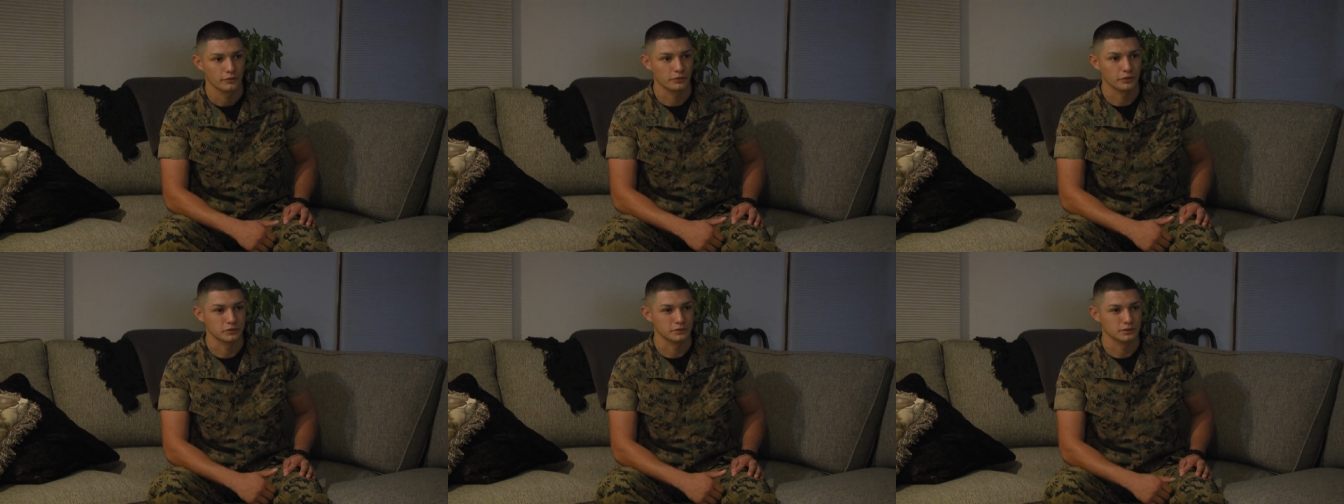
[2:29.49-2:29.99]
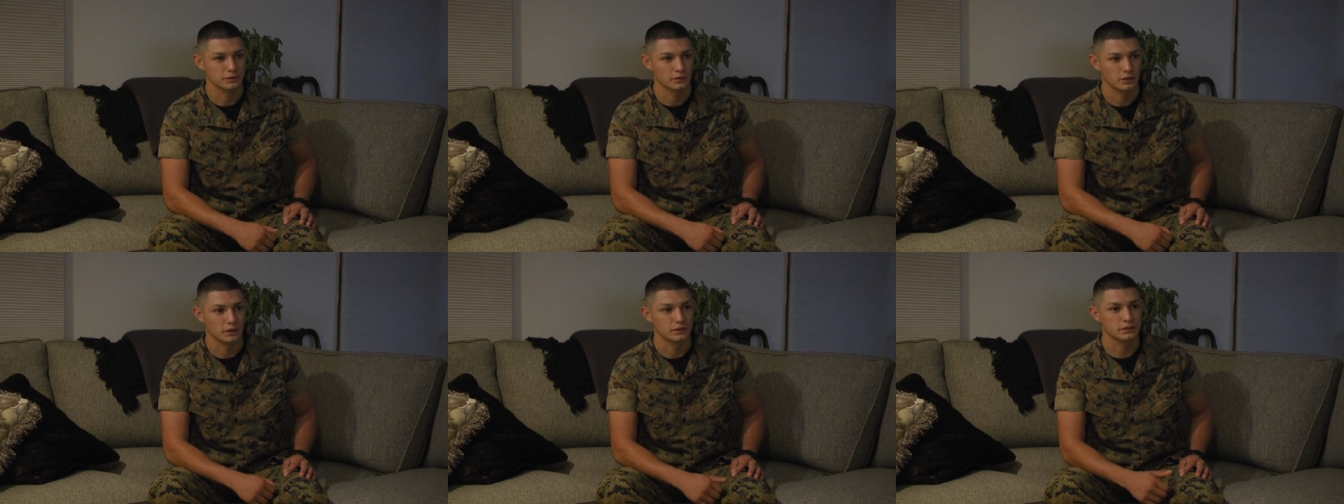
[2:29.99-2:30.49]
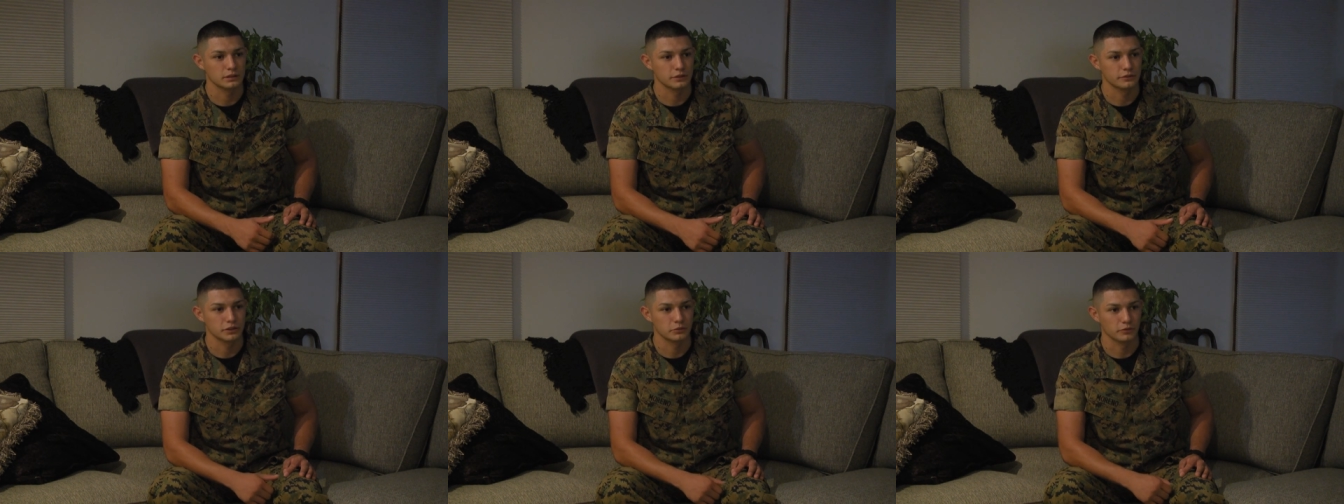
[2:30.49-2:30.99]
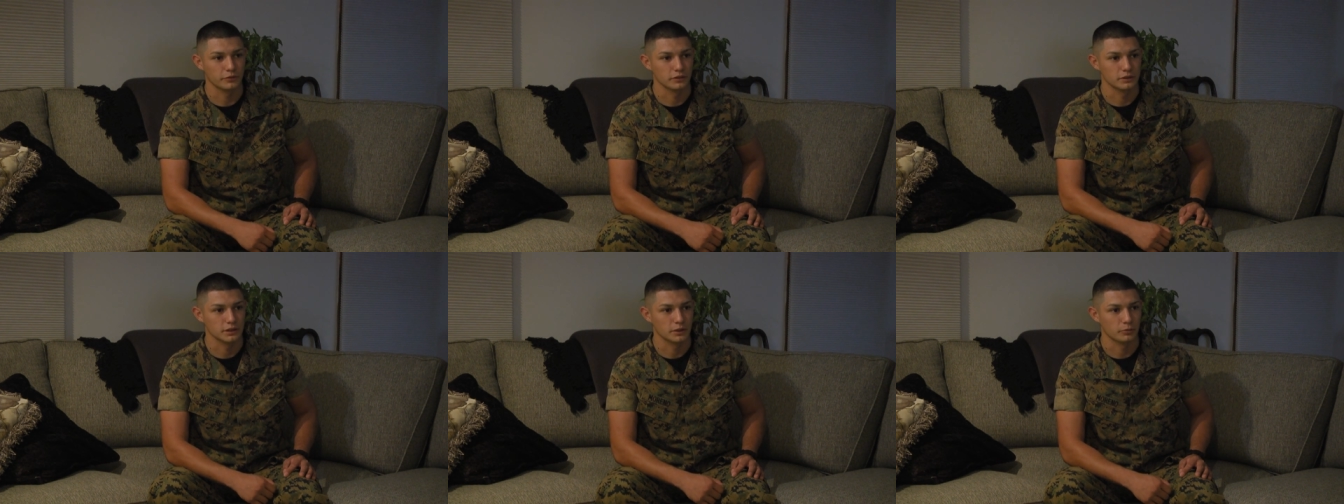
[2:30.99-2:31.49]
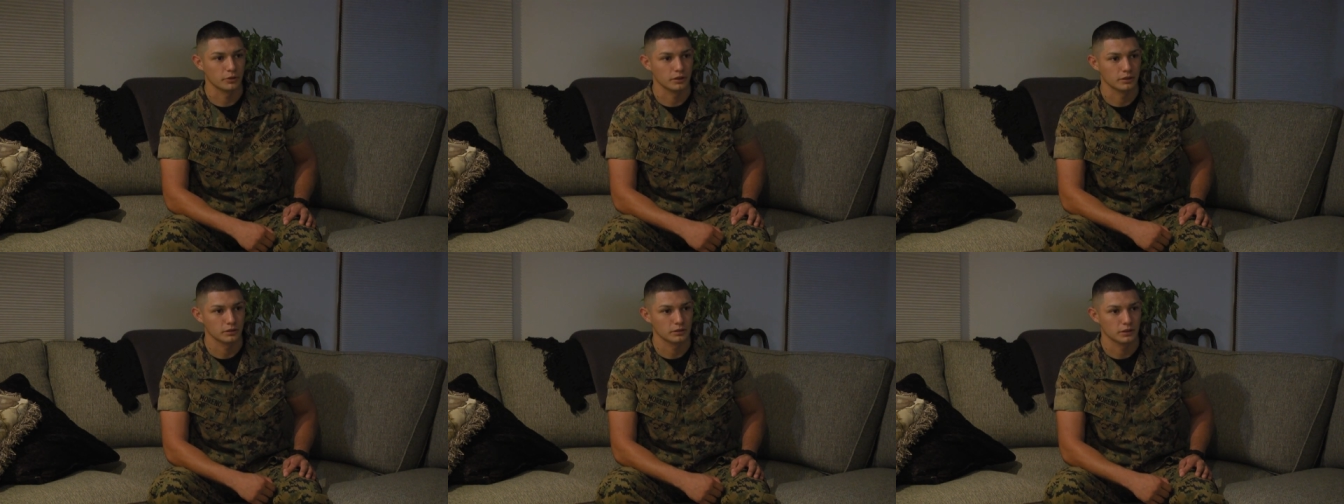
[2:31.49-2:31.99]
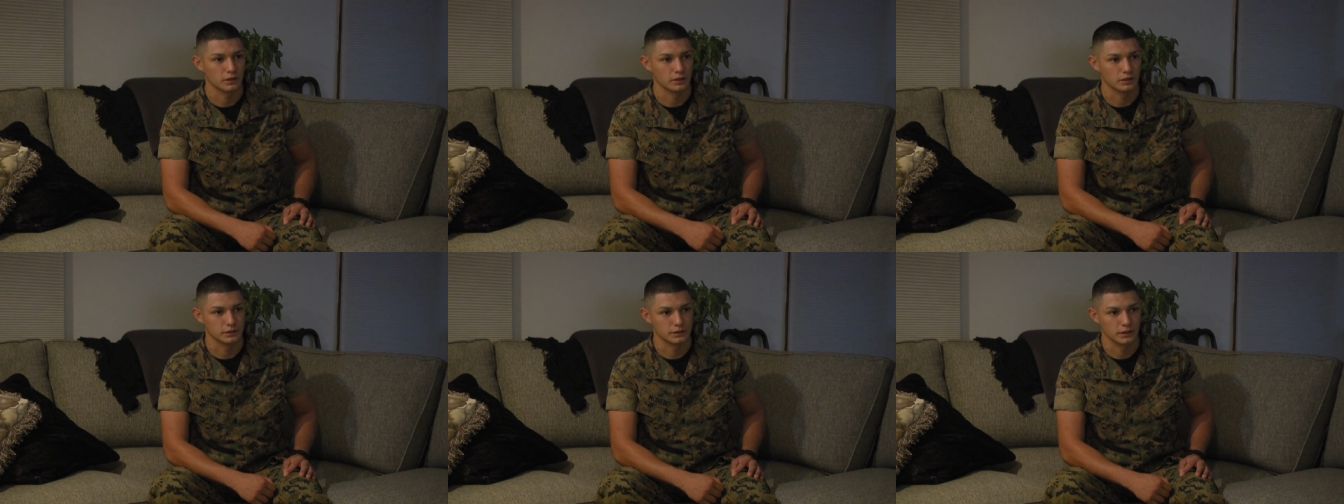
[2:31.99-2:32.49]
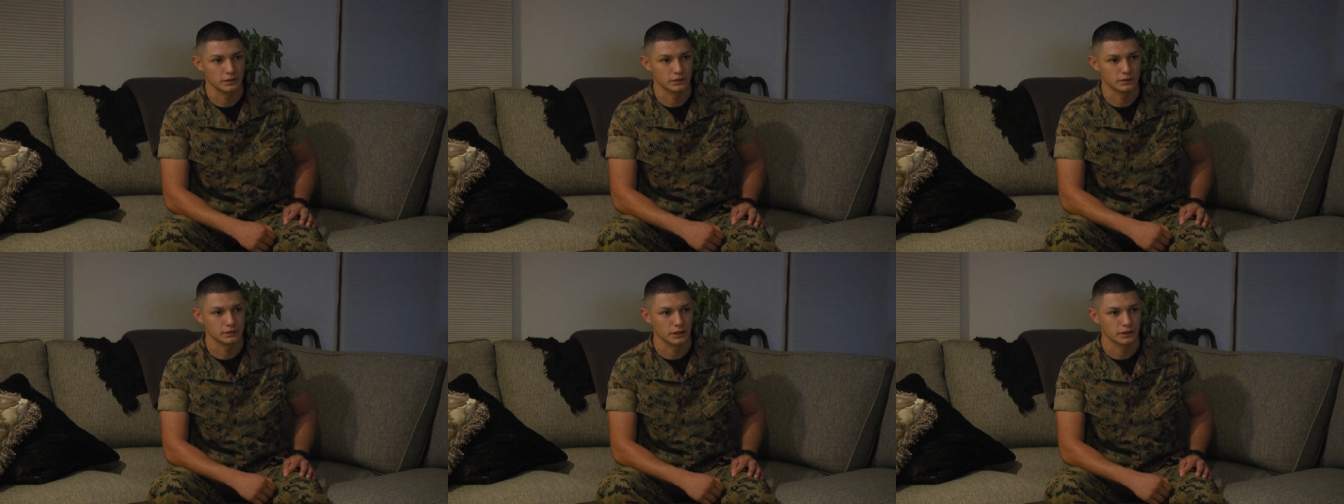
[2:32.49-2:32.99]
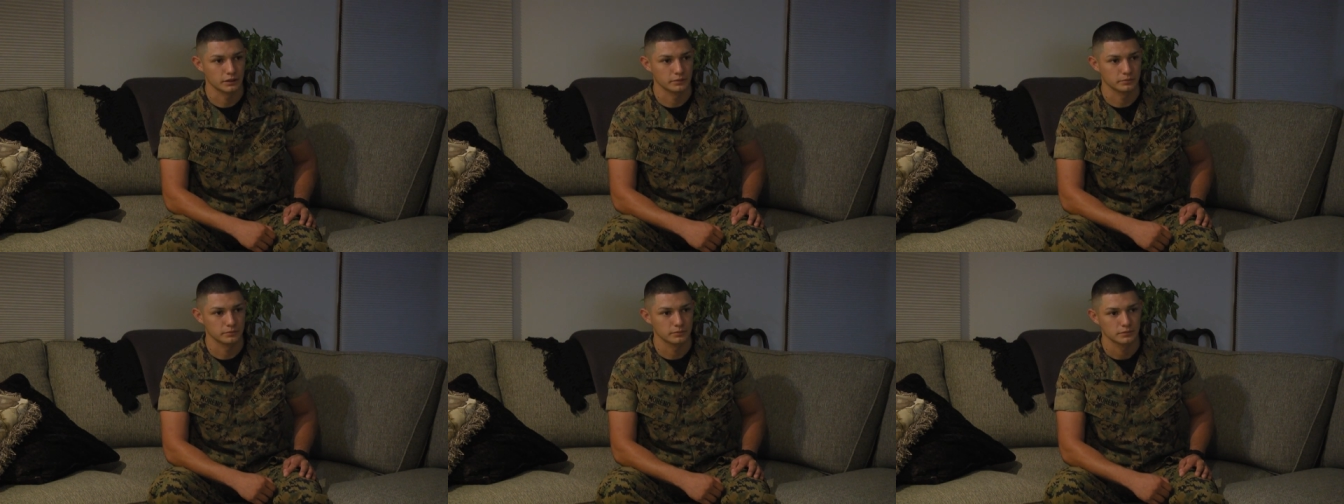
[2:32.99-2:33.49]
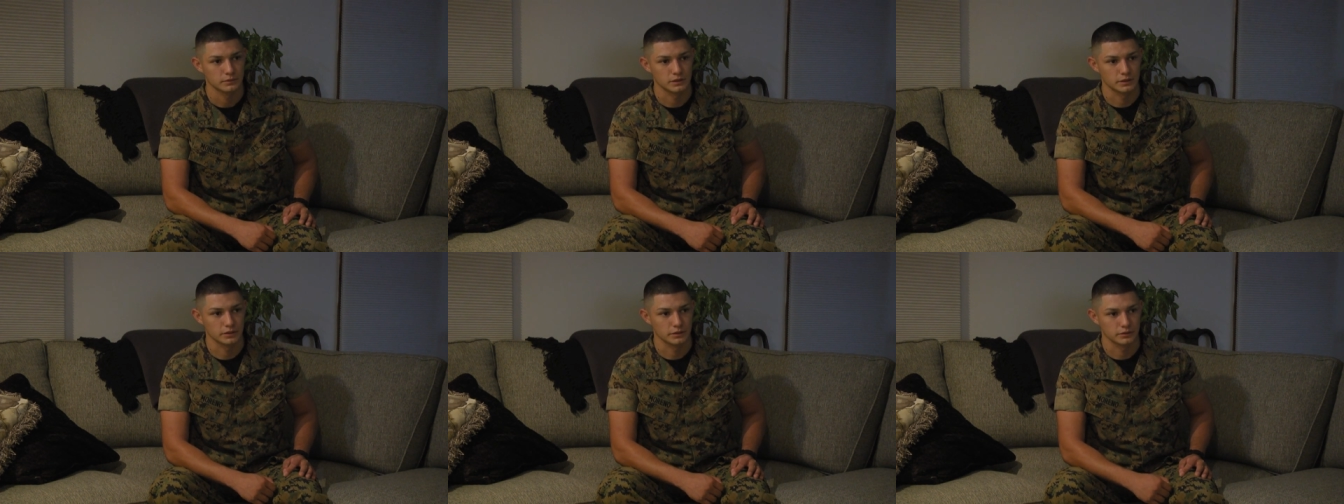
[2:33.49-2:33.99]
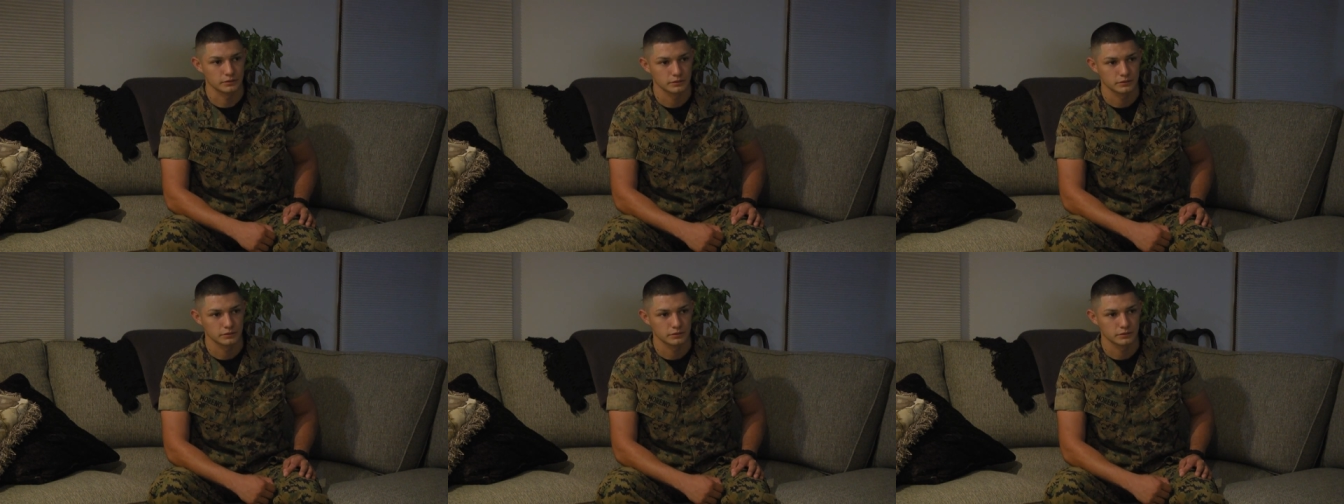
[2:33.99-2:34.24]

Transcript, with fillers: feels, and see if she would feel the same way and excited as I am to see her.